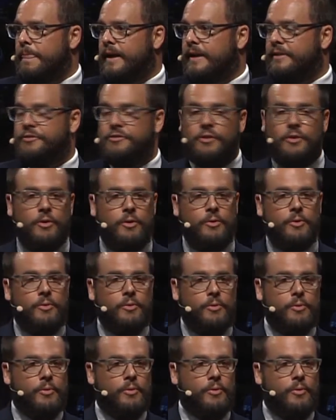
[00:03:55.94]
And
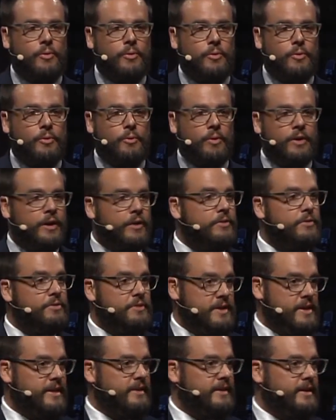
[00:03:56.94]
so, one other
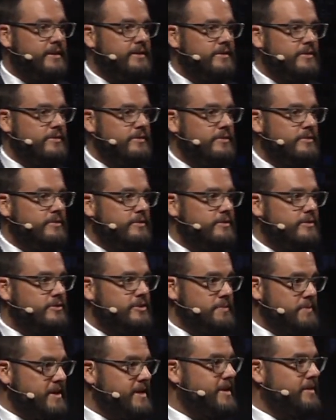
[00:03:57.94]
thing that
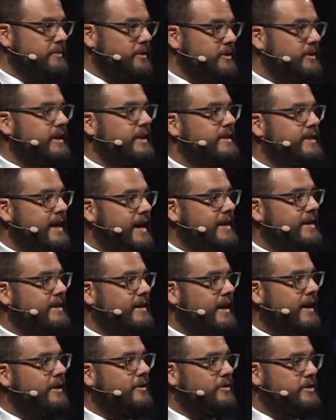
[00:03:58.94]
Jimmy Kimmel did that
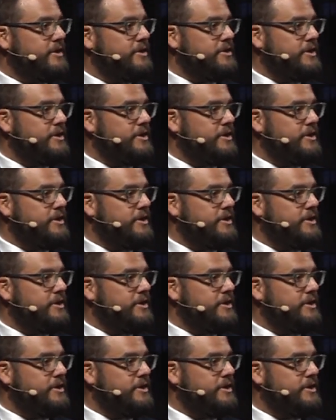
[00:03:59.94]
night on his